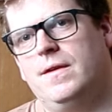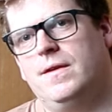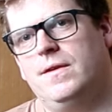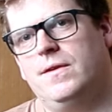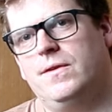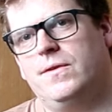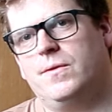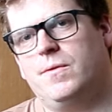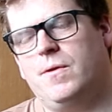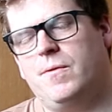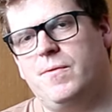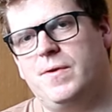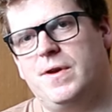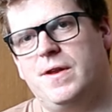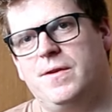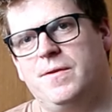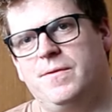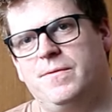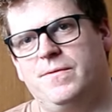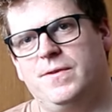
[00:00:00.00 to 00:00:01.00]
So what we
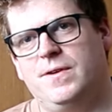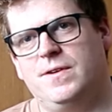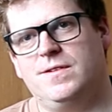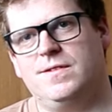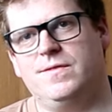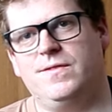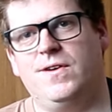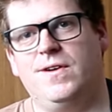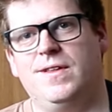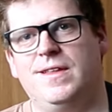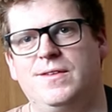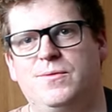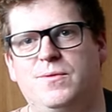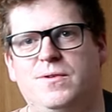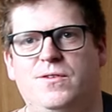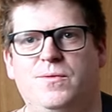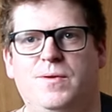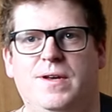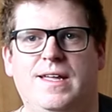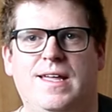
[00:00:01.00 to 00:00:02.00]
want to do first of all is we
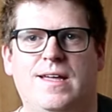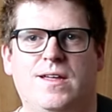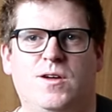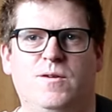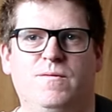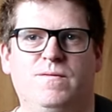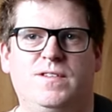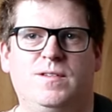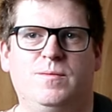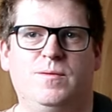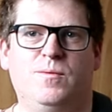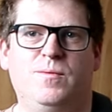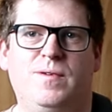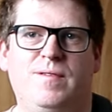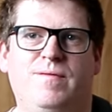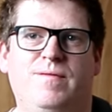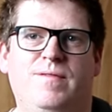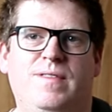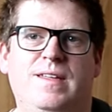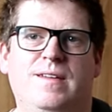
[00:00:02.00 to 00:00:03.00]
just want to get comfortable
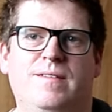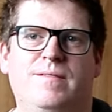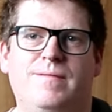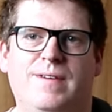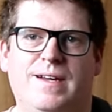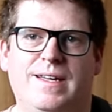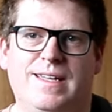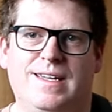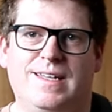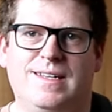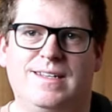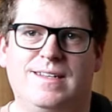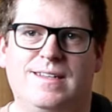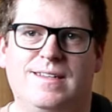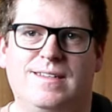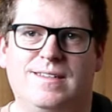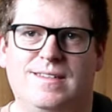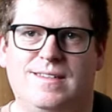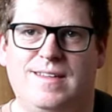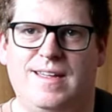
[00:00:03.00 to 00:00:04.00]
with this right hand
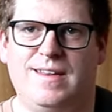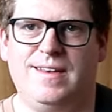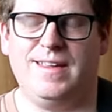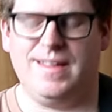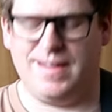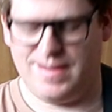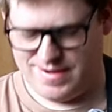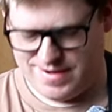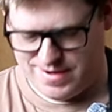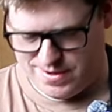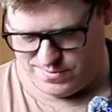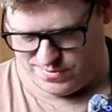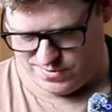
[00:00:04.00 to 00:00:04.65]
technique. Now,